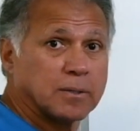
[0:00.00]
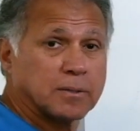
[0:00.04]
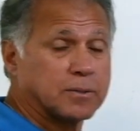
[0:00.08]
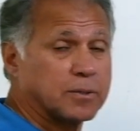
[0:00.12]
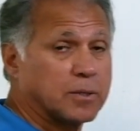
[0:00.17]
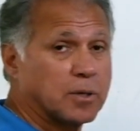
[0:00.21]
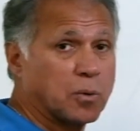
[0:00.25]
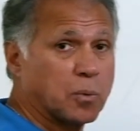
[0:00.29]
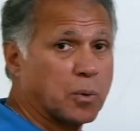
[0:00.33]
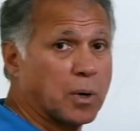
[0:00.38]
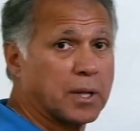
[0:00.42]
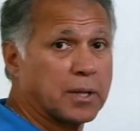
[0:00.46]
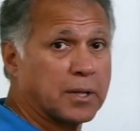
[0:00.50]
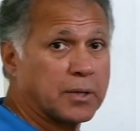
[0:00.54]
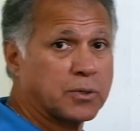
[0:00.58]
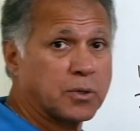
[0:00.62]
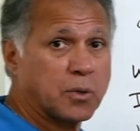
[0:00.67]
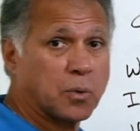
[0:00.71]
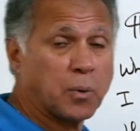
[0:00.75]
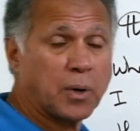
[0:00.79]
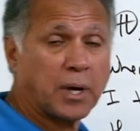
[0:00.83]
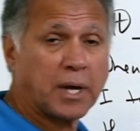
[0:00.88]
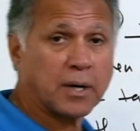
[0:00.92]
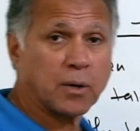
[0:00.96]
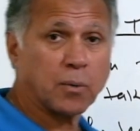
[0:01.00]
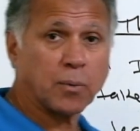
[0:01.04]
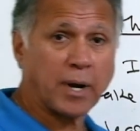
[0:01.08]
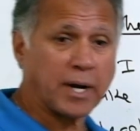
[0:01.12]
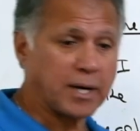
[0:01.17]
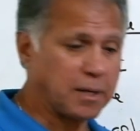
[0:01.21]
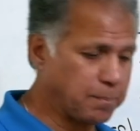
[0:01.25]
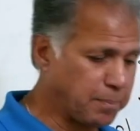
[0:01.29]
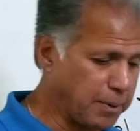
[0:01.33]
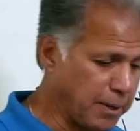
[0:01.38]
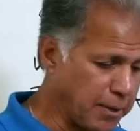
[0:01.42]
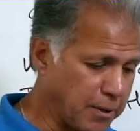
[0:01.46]
You're well on your way to
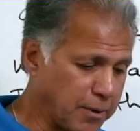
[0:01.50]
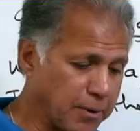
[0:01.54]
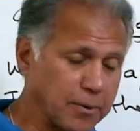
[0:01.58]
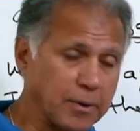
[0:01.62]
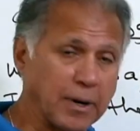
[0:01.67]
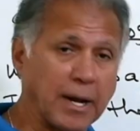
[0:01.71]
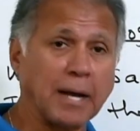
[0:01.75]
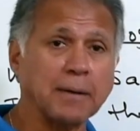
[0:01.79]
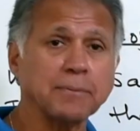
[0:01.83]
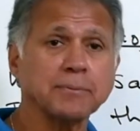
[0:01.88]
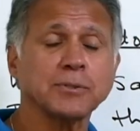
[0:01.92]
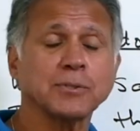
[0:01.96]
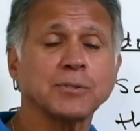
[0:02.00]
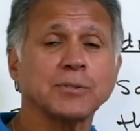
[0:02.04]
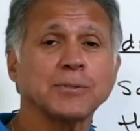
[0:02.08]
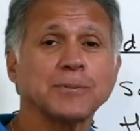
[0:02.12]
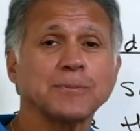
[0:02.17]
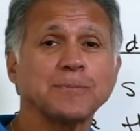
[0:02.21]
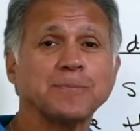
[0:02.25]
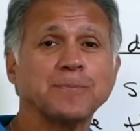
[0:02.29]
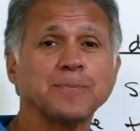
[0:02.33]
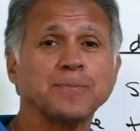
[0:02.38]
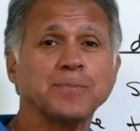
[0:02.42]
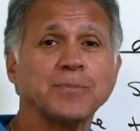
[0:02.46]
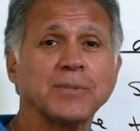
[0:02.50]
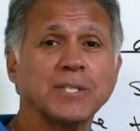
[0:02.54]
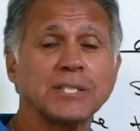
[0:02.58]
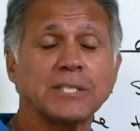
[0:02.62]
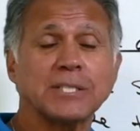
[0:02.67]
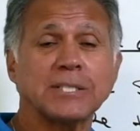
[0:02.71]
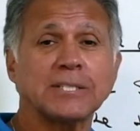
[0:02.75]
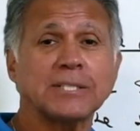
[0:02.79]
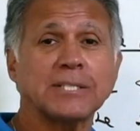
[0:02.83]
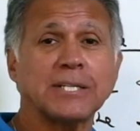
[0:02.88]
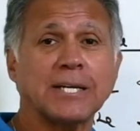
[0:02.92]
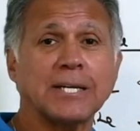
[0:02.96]
writing paragraphs.
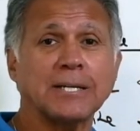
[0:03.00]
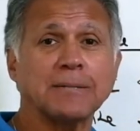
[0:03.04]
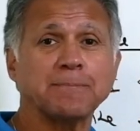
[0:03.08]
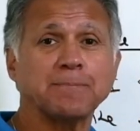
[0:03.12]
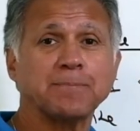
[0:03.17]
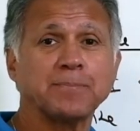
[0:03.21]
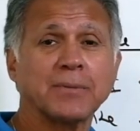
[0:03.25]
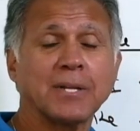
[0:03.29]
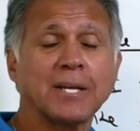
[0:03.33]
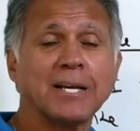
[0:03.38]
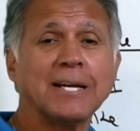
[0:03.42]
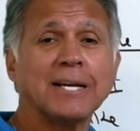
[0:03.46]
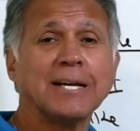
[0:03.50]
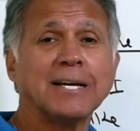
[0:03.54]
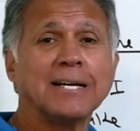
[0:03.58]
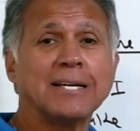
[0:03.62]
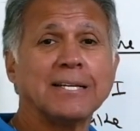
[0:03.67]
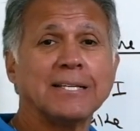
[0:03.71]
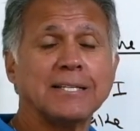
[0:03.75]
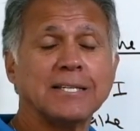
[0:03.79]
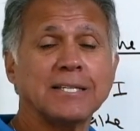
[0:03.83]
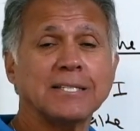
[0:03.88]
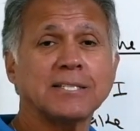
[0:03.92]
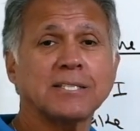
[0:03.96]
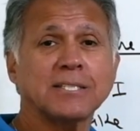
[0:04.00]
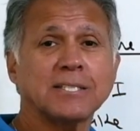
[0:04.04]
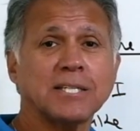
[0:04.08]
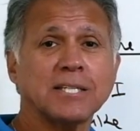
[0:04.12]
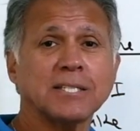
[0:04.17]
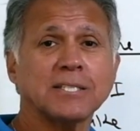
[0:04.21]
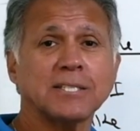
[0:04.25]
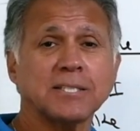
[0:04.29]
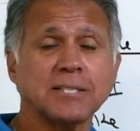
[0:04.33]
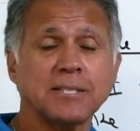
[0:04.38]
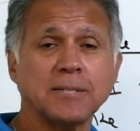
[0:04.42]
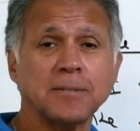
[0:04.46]
This is it. This
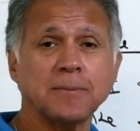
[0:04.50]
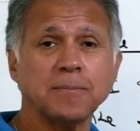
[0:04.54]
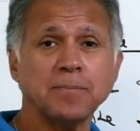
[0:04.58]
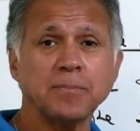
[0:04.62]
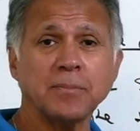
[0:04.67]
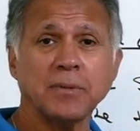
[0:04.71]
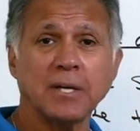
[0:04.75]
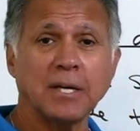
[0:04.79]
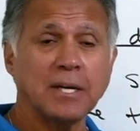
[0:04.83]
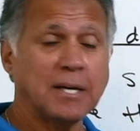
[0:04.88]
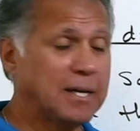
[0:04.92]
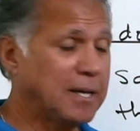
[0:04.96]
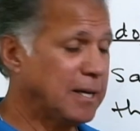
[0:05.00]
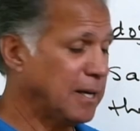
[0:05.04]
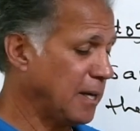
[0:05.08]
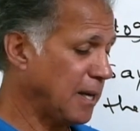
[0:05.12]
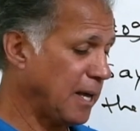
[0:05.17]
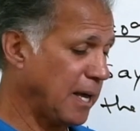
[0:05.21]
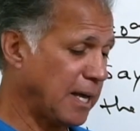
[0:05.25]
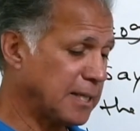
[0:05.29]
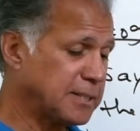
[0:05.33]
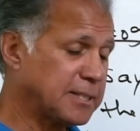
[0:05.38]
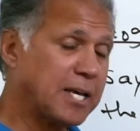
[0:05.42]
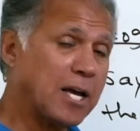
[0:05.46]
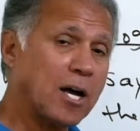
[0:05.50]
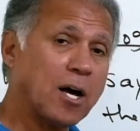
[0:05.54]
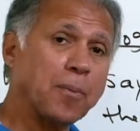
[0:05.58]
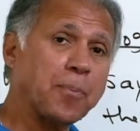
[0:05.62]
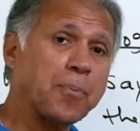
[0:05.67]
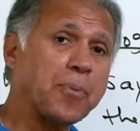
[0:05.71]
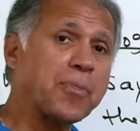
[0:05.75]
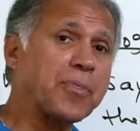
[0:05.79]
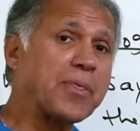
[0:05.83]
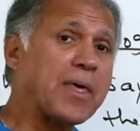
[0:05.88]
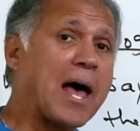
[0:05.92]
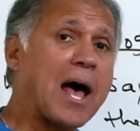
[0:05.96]
system has
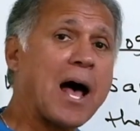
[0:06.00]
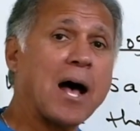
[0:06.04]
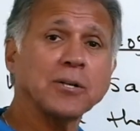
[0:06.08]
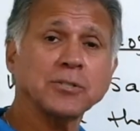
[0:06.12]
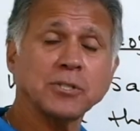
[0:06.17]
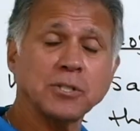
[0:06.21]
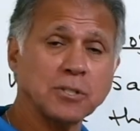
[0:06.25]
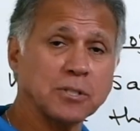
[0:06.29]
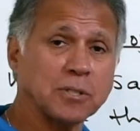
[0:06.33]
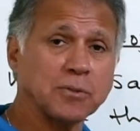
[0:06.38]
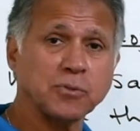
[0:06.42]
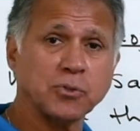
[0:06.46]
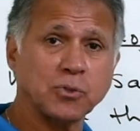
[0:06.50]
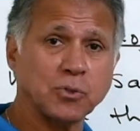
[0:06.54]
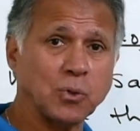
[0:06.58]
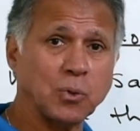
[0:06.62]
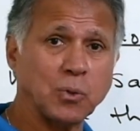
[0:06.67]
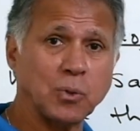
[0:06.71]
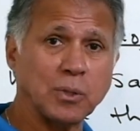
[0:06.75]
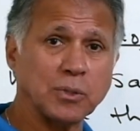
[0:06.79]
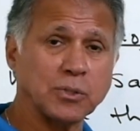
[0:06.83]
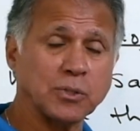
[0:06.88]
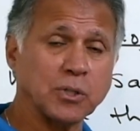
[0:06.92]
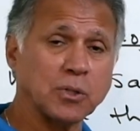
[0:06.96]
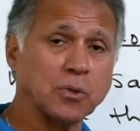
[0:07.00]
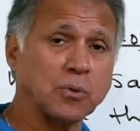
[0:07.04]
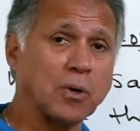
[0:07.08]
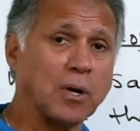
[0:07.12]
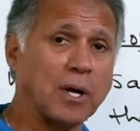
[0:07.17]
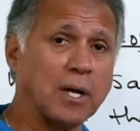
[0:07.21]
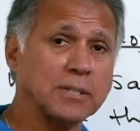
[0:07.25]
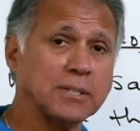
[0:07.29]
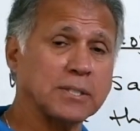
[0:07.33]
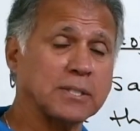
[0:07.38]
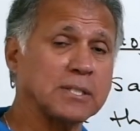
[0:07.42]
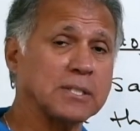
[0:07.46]
helped thousands of students
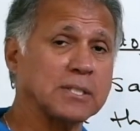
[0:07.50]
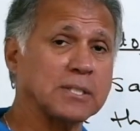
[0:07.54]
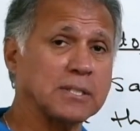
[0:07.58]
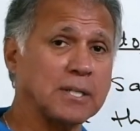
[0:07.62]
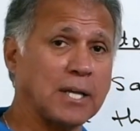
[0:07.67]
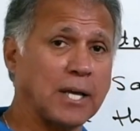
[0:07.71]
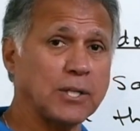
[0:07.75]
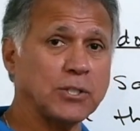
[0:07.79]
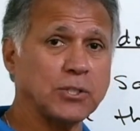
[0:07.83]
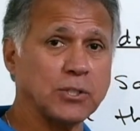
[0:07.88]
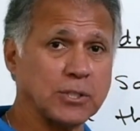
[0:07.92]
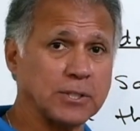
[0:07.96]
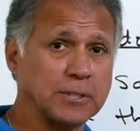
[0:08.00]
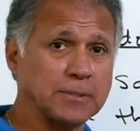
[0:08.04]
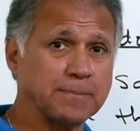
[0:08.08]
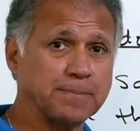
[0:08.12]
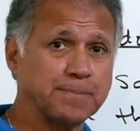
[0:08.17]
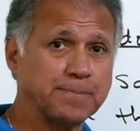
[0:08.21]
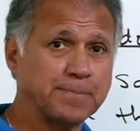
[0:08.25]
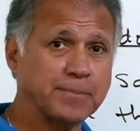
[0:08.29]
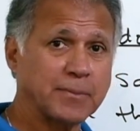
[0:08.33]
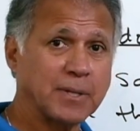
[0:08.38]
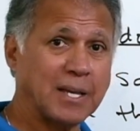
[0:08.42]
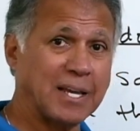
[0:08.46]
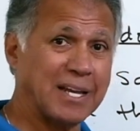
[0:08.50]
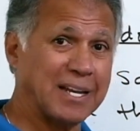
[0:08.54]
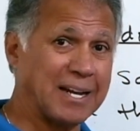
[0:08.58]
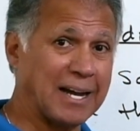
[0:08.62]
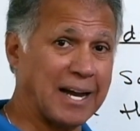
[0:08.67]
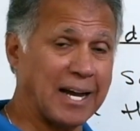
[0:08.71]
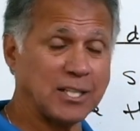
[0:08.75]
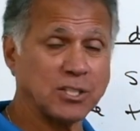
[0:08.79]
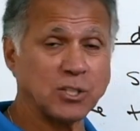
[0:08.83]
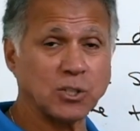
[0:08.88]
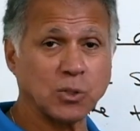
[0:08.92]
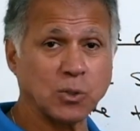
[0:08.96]
across this nation, in
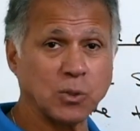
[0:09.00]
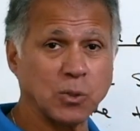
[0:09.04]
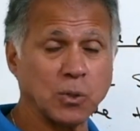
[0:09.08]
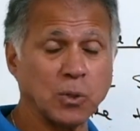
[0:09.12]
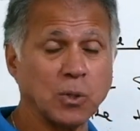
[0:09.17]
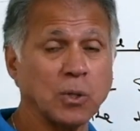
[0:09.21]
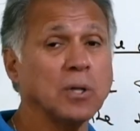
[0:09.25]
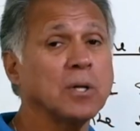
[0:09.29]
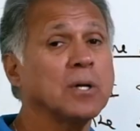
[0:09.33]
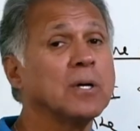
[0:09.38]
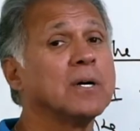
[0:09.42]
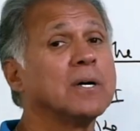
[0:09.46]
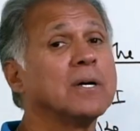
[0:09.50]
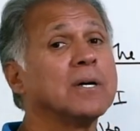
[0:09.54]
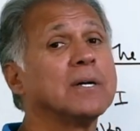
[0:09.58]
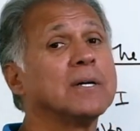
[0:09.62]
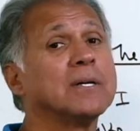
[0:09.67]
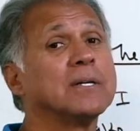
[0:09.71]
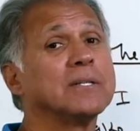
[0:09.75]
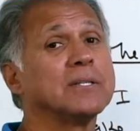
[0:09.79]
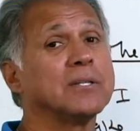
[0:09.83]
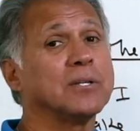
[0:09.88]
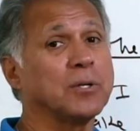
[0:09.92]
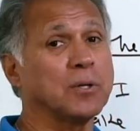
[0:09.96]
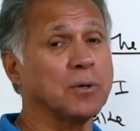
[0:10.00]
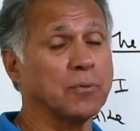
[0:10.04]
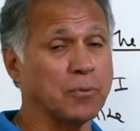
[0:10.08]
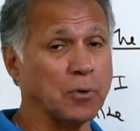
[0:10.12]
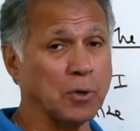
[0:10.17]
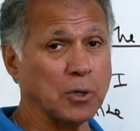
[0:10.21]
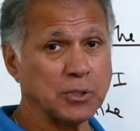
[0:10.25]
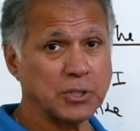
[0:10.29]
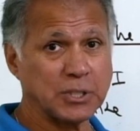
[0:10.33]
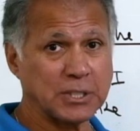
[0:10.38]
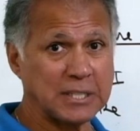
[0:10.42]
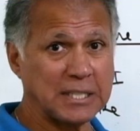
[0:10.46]
high school,
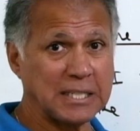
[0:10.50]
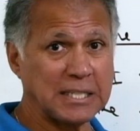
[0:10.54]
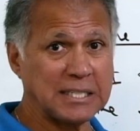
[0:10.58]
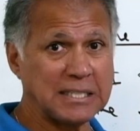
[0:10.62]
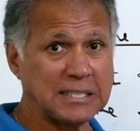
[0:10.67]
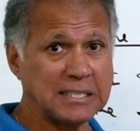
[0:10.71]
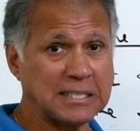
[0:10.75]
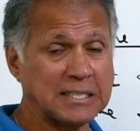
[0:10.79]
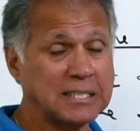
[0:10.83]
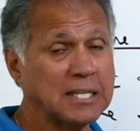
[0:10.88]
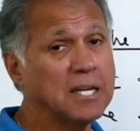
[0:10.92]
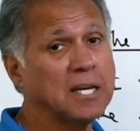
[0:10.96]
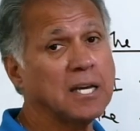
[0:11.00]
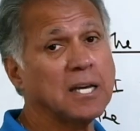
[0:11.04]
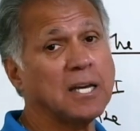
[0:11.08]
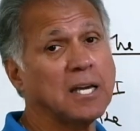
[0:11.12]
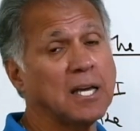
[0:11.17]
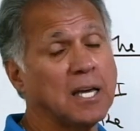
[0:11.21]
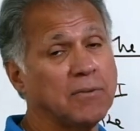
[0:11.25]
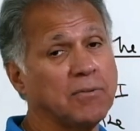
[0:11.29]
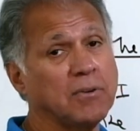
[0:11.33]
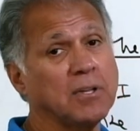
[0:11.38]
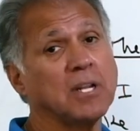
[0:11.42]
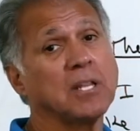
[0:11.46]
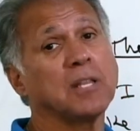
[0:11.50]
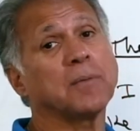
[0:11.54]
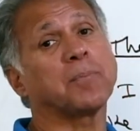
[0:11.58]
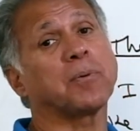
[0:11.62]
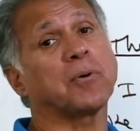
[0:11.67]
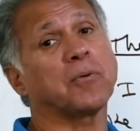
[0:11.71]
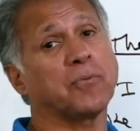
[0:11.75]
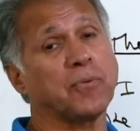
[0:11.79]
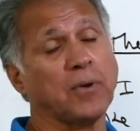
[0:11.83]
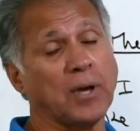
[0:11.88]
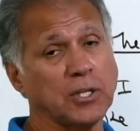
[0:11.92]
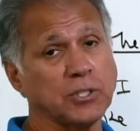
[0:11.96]
universities, even in the
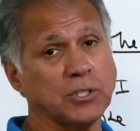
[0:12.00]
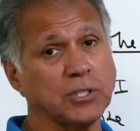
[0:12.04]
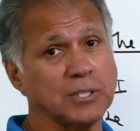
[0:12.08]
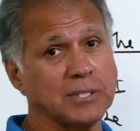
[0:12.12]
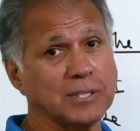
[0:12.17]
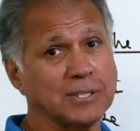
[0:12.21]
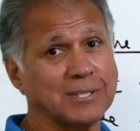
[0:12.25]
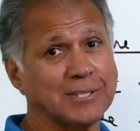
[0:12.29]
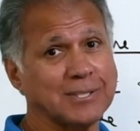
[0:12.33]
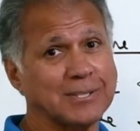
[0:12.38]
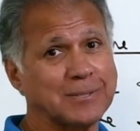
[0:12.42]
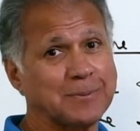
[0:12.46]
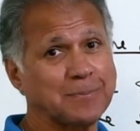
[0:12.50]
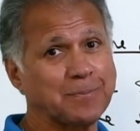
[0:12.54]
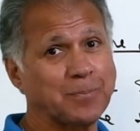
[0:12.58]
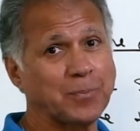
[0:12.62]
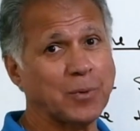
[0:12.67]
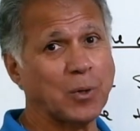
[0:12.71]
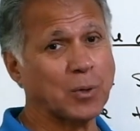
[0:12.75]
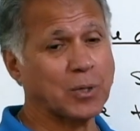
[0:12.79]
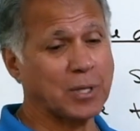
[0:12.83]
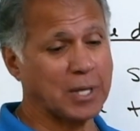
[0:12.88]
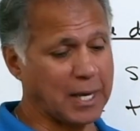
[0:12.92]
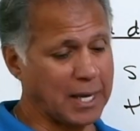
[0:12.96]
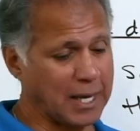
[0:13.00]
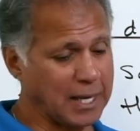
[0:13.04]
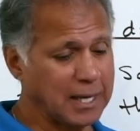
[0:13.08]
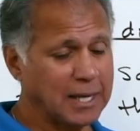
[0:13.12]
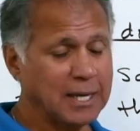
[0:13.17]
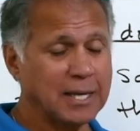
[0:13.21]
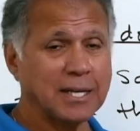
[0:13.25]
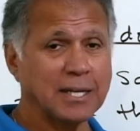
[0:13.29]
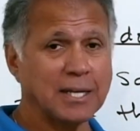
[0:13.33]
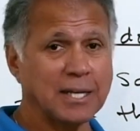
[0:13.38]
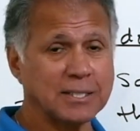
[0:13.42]
professions. Okay?